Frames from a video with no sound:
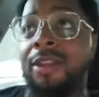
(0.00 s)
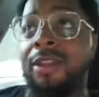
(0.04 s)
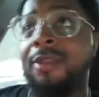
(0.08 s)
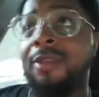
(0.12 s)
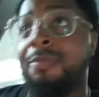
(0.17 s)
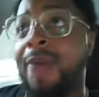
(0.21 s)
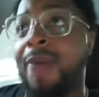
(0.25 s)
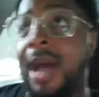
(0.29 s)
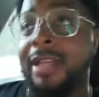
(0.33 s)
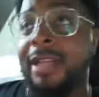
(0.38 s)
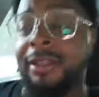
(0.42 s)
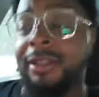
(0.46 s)

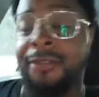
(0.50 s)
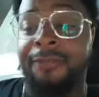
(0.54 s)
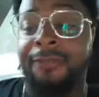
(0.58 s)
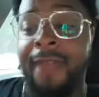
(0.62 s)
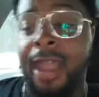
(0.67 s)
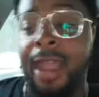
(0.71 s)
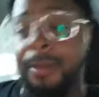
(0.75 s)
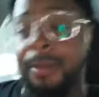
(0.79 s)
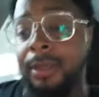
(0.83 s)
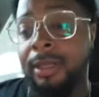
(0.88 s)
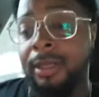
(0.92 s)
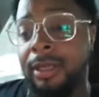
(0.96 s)
part of the
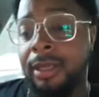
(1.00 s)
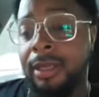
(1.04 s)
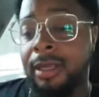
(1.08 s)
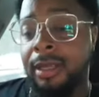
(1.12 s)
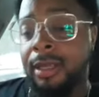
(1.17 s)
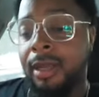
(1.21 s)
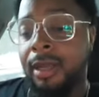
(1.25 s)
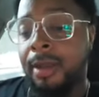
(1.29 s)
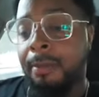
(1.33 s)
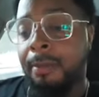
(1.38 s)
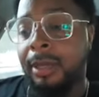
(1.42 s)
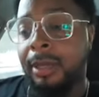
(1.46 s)
family.
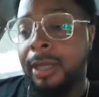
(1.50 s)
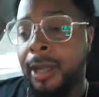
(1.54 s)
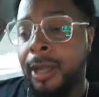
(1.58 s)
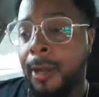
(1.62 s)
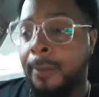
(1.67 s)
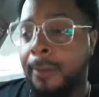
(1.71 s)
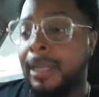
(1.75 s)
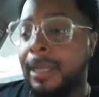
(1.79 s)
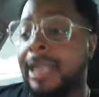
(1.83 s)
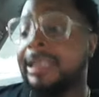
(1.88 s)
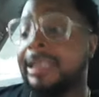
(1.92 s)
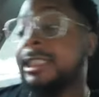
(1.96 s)
But
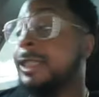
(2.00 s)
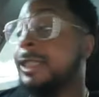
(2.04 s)
listen,